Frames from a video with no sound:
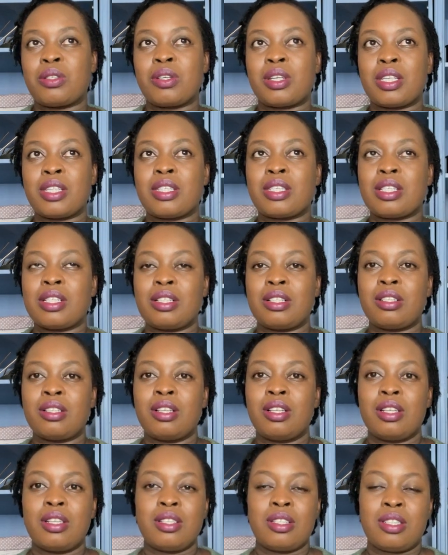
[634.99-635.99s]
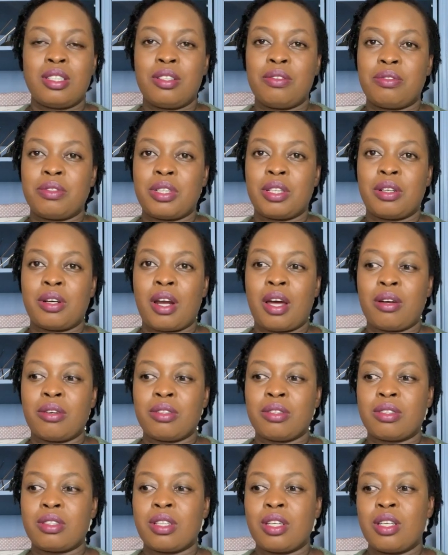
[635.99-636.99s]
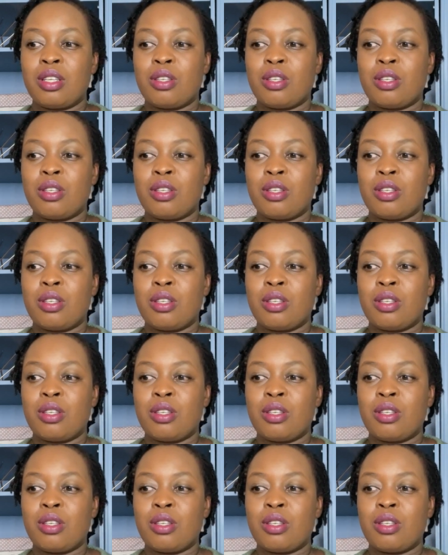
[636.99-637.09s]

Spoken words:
You can still shift around.